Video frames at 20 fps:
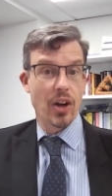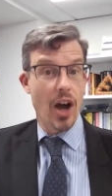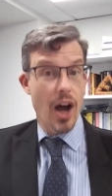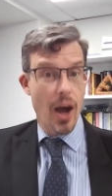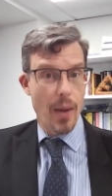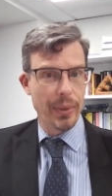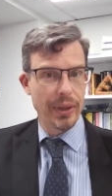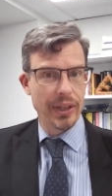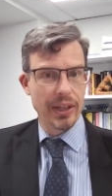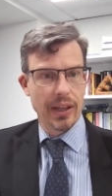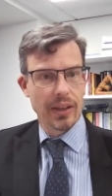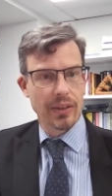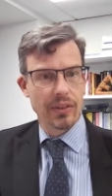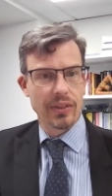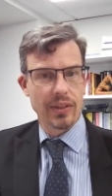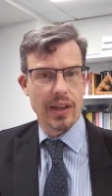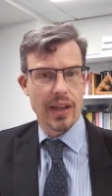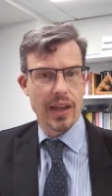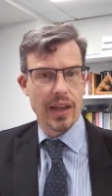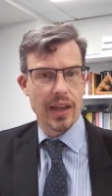and
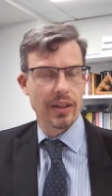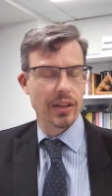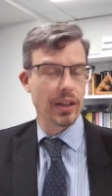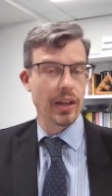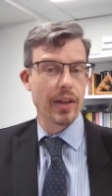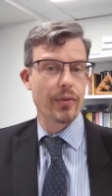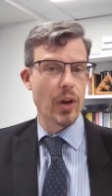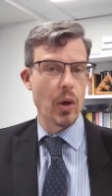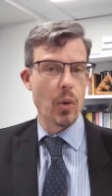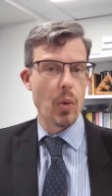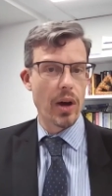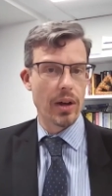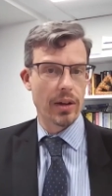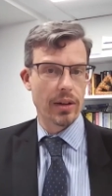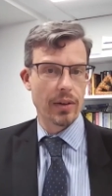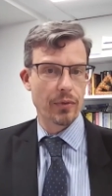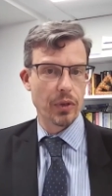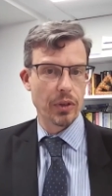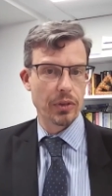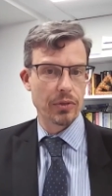competence in delivering
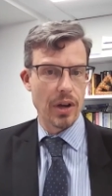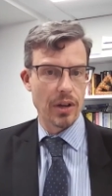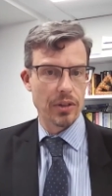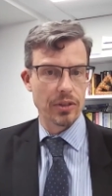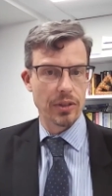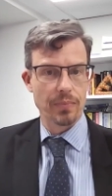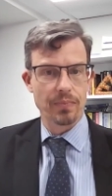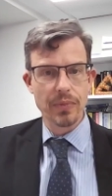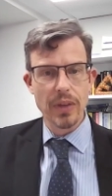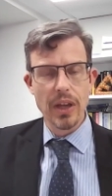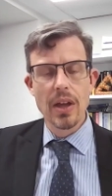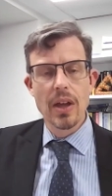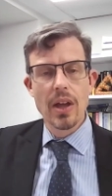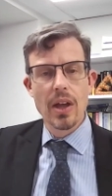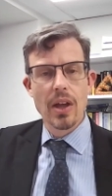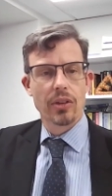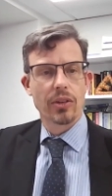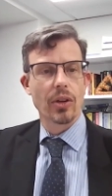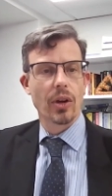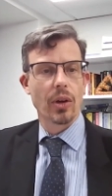water infrastructure.
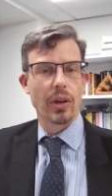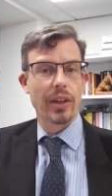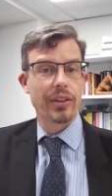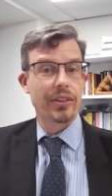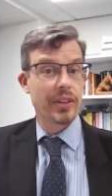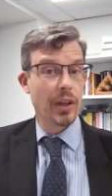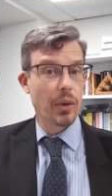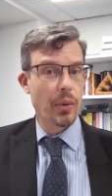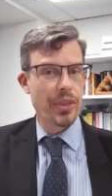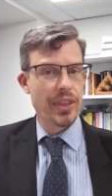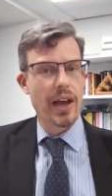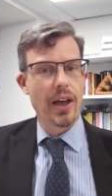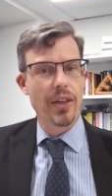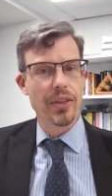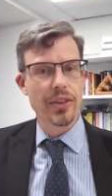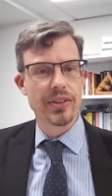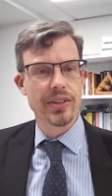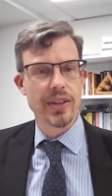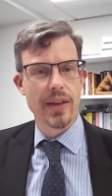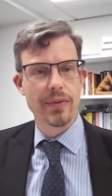So let's deal with the
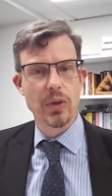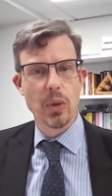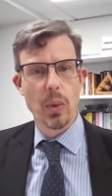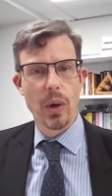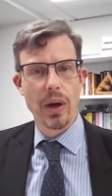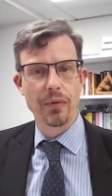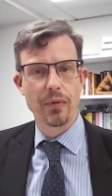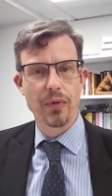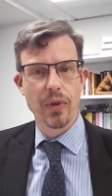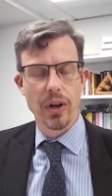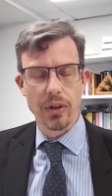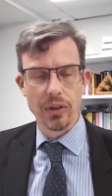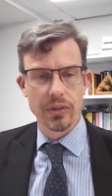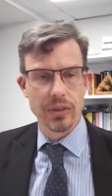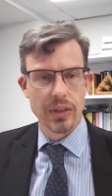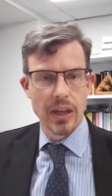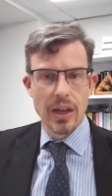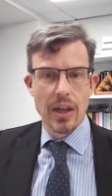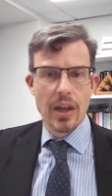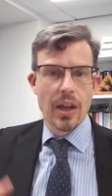health and safety one
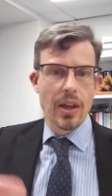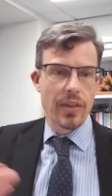first.